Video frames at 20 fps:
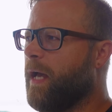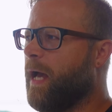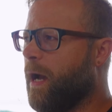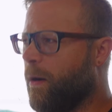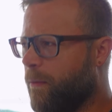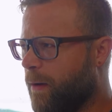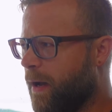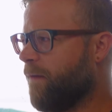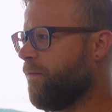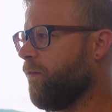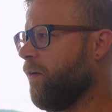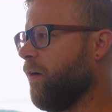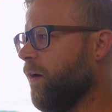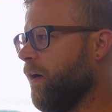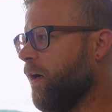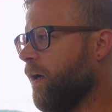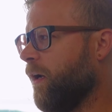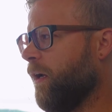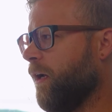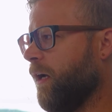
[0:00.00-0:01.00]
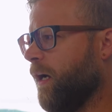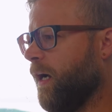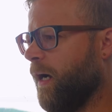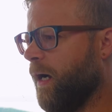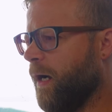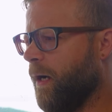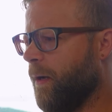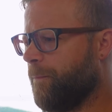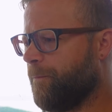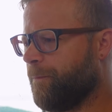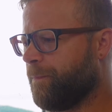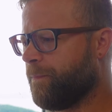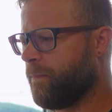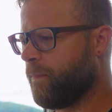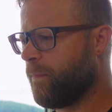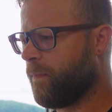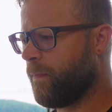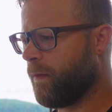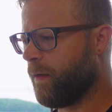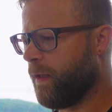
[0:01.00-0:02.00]
However,
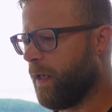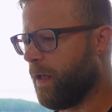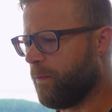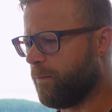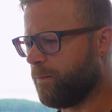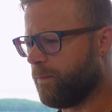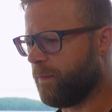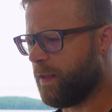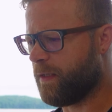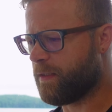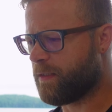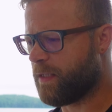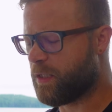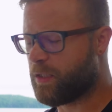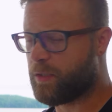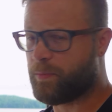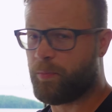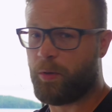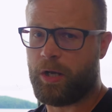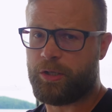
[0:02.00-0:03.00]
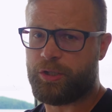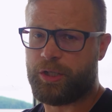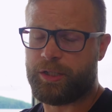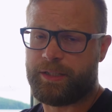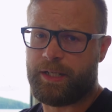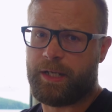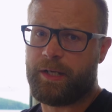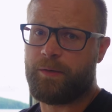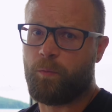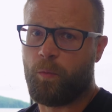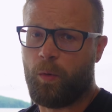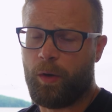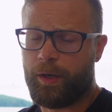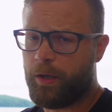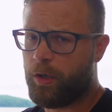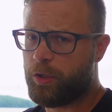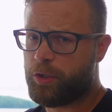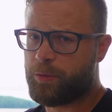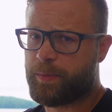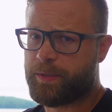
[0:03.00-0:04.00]
this project did
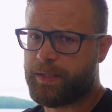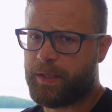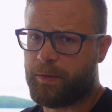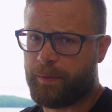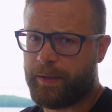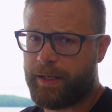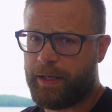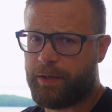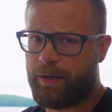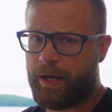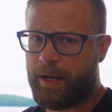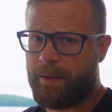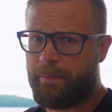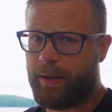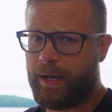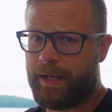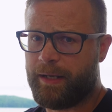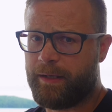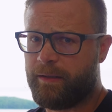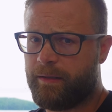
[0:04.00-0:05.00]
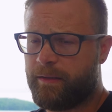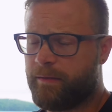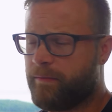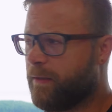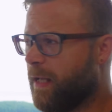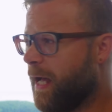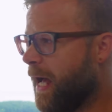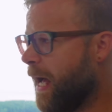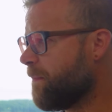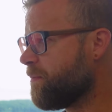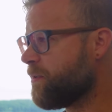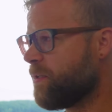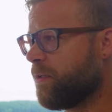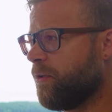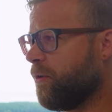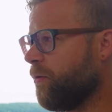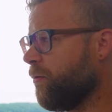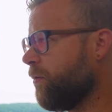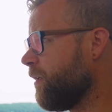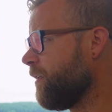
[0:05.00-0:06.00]
100% reiterate my
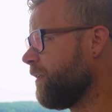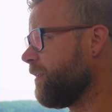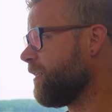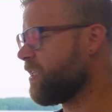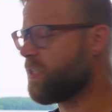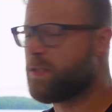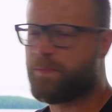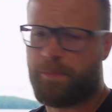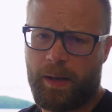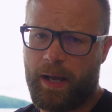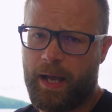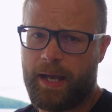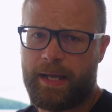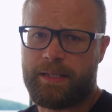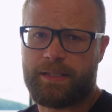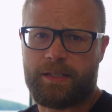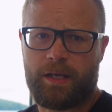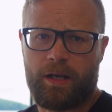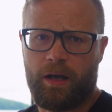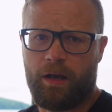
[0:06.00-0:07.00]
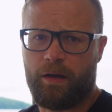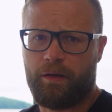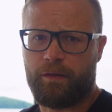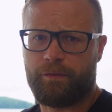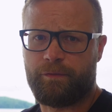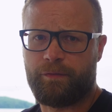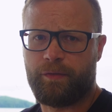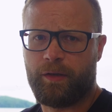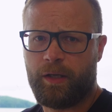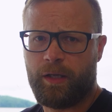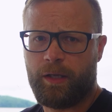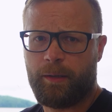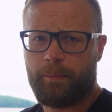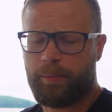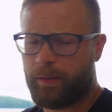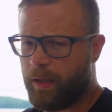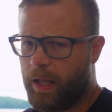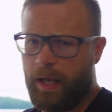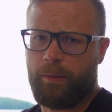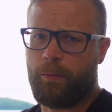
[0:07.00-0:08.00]
absolute despise of
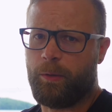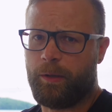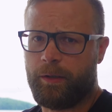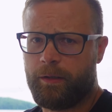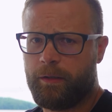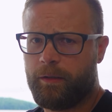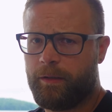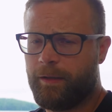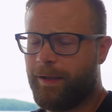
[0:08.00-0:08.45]
plywood.